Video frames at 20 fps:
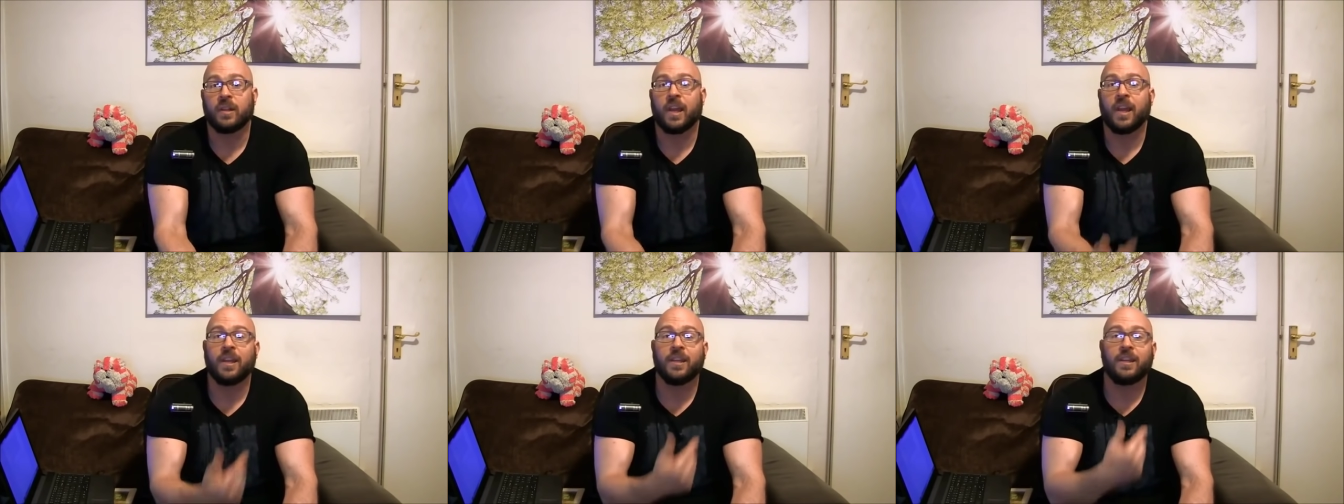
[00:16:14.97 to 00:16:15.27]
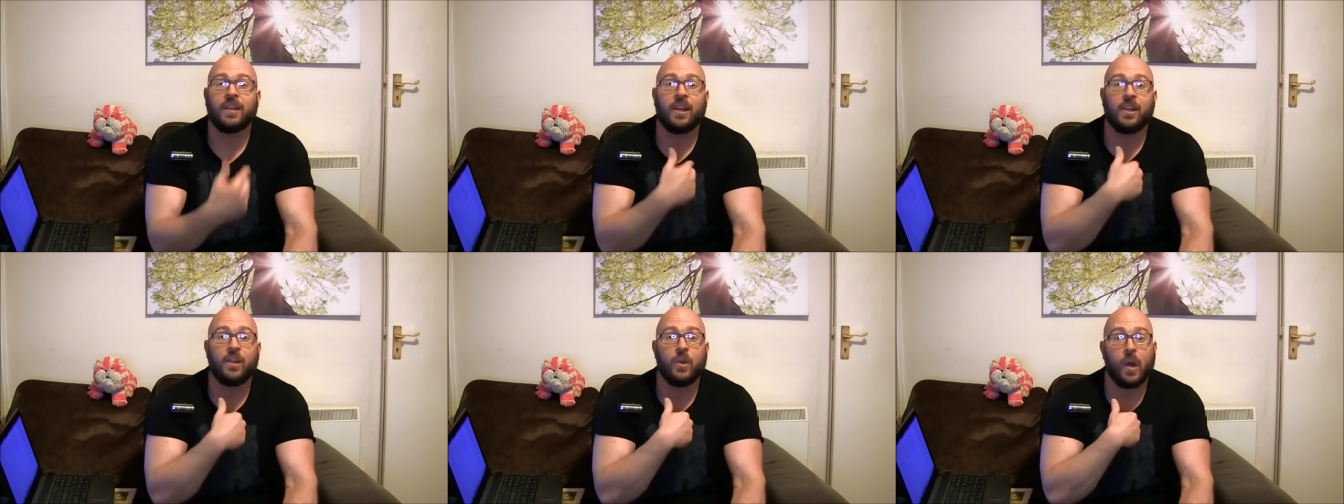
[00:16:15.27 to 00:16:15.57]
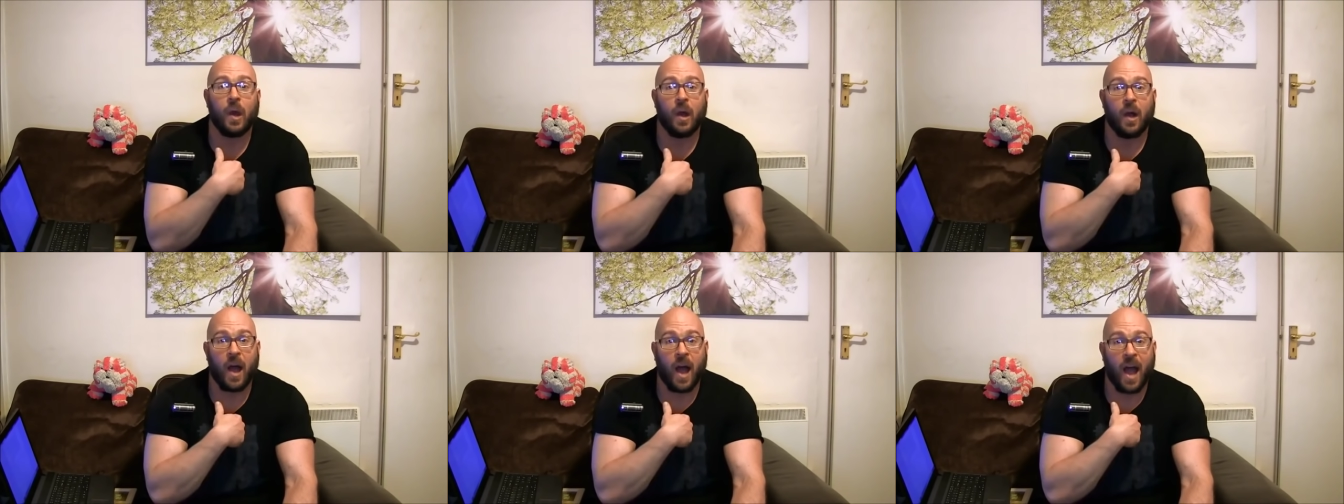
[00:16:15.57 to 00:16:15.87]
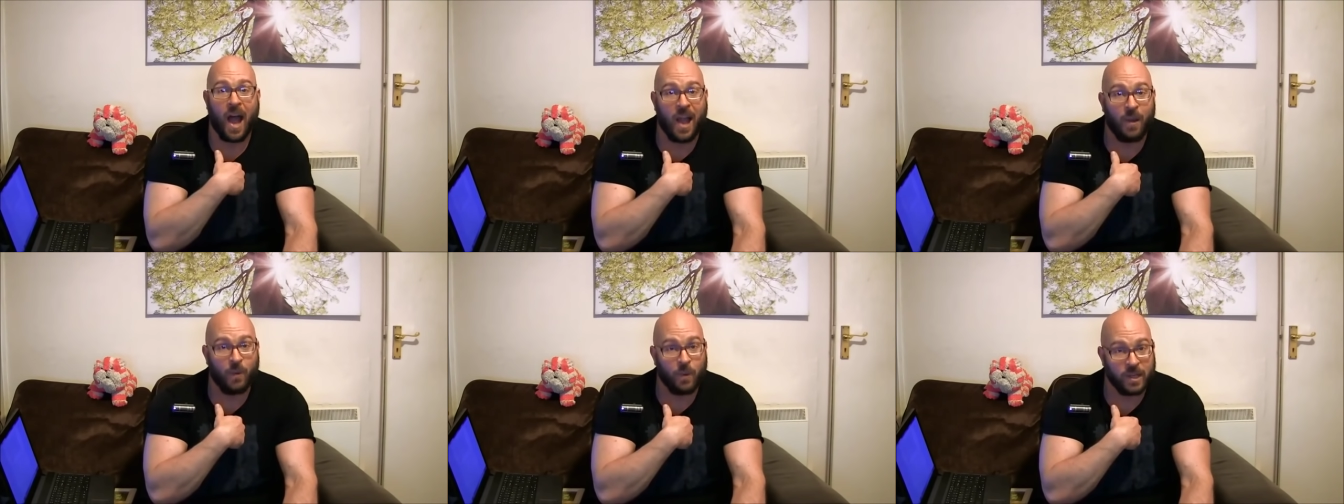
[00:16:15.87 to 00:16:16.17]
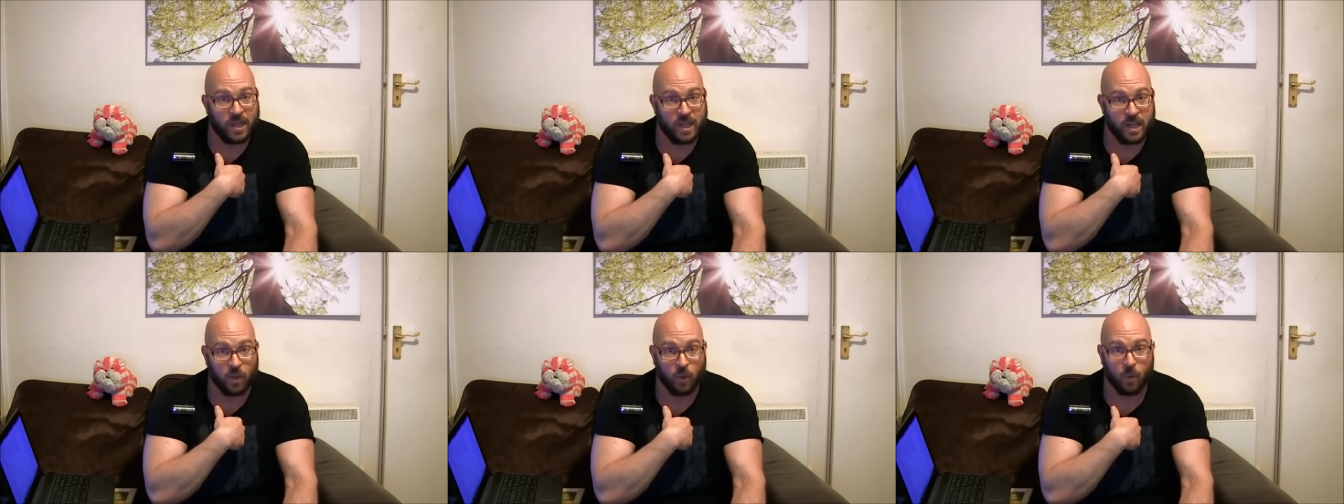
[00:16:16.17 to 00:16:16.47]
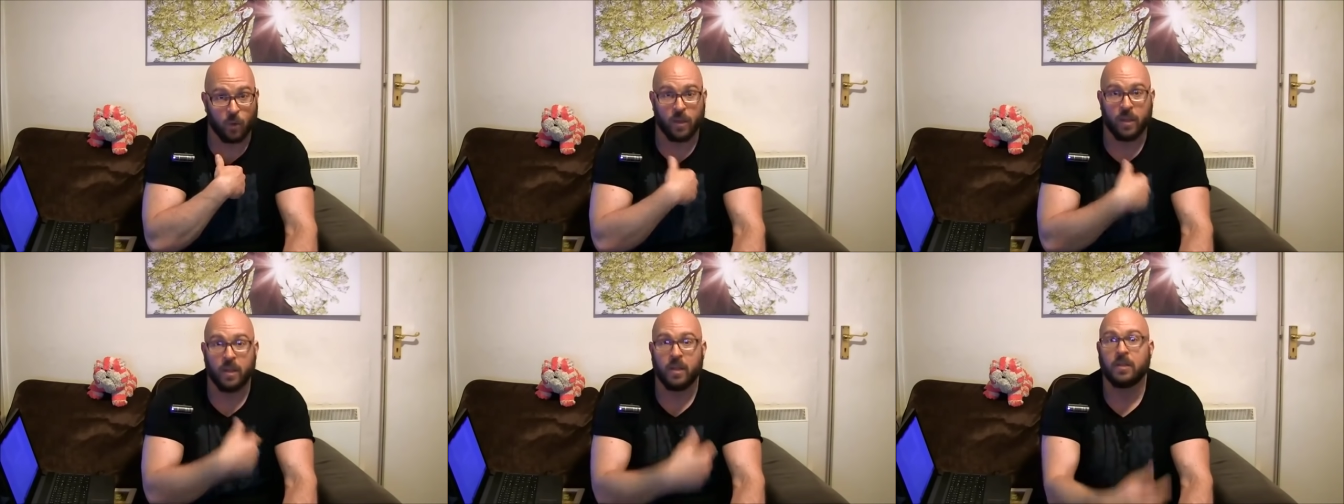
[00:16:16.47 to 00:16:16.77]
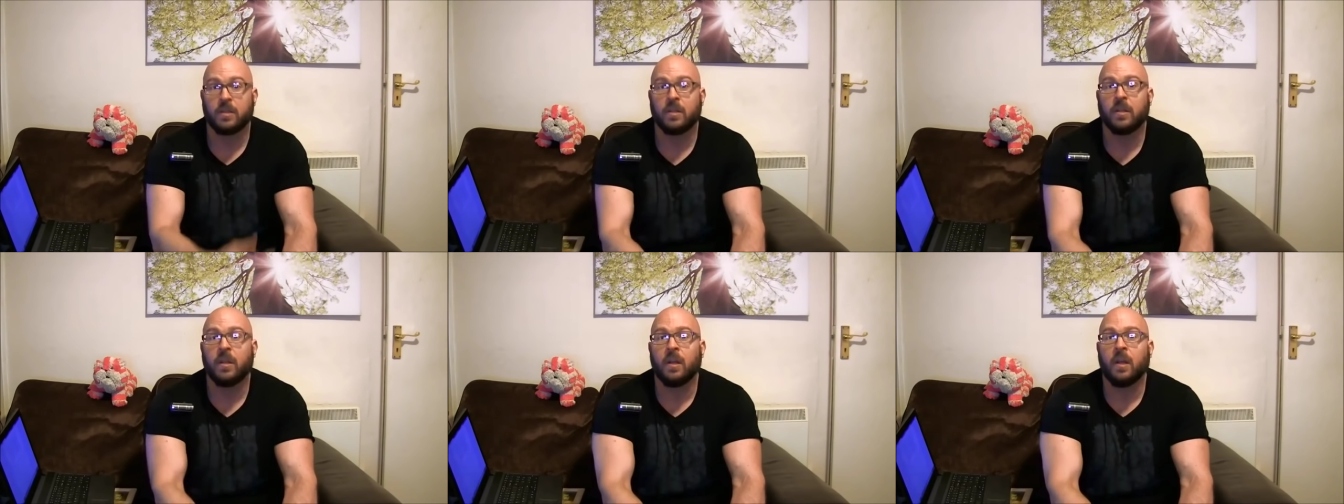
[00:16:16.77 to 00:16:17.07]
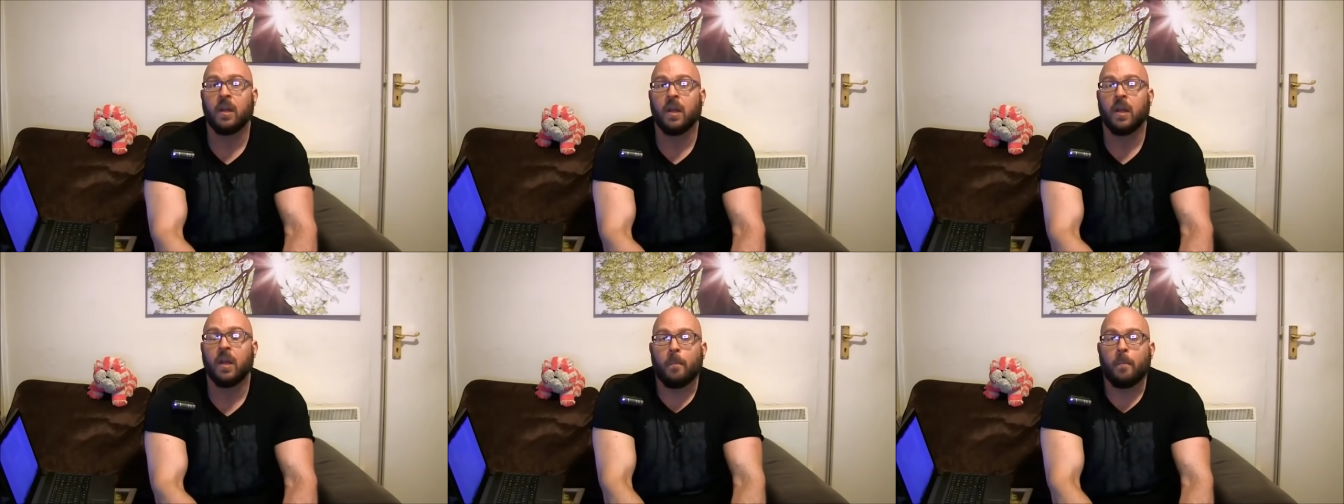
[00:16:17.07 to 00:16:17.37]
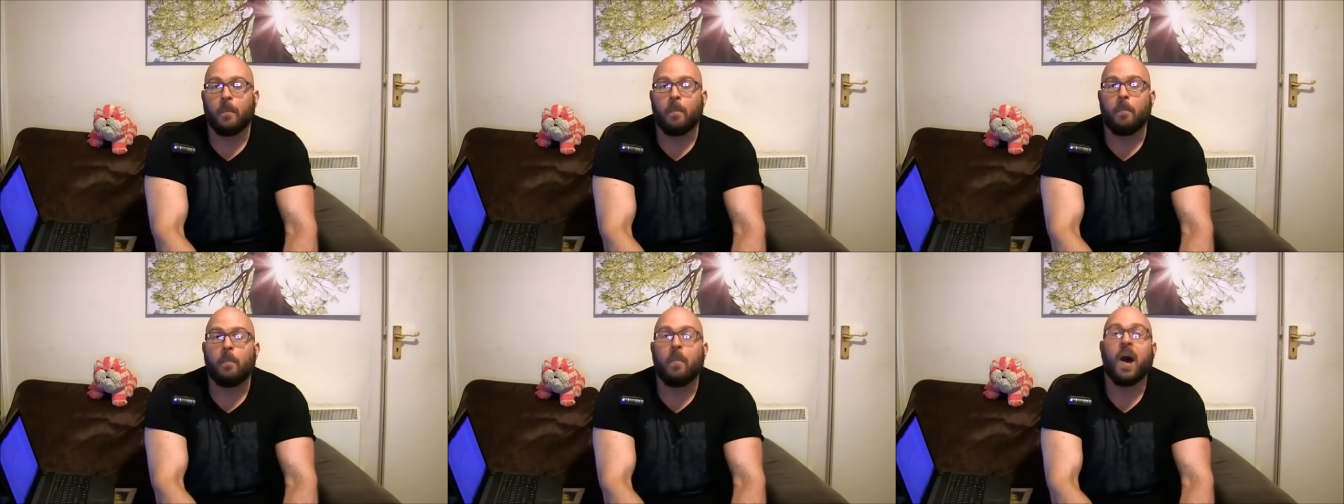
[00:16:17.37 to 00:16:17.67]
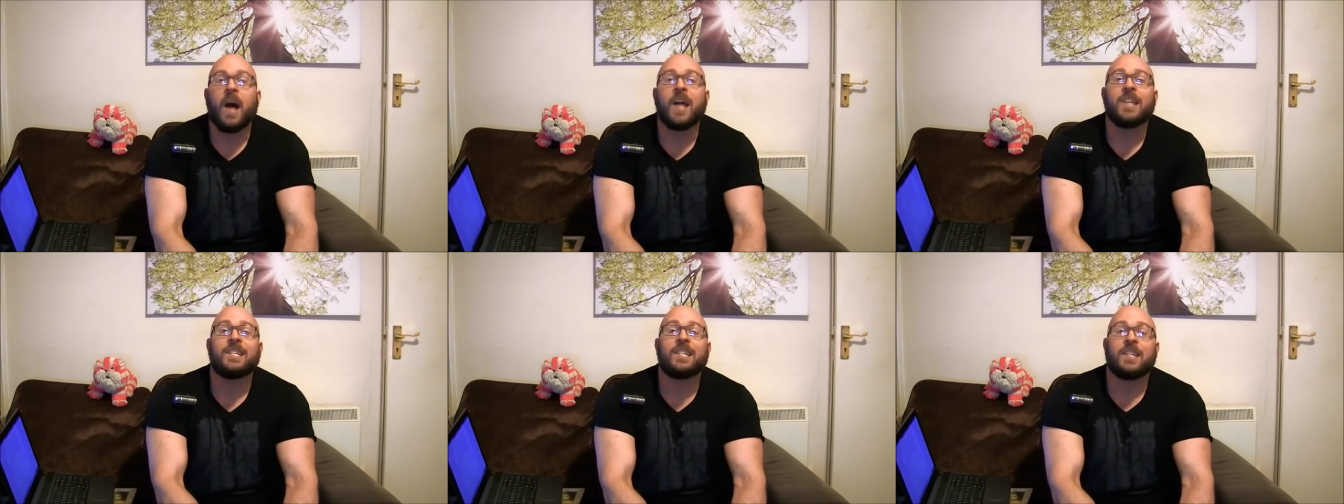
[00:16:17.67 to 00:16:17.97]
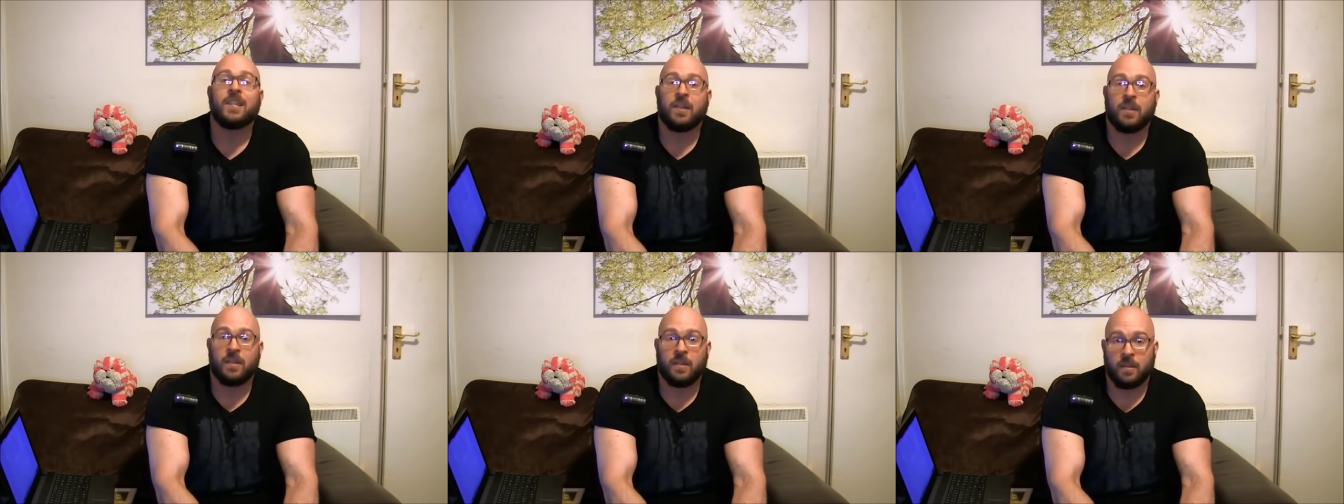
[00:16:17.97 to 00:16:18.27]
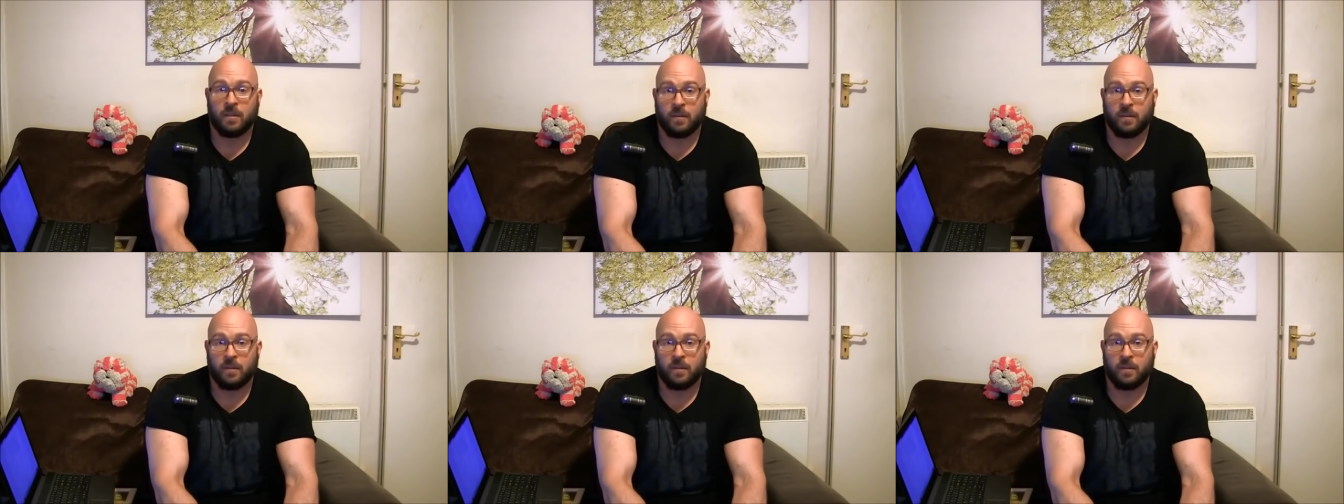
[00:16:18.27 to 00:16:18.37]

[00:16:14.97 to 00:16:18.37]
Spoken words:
because I can tell you how I would deal with it, but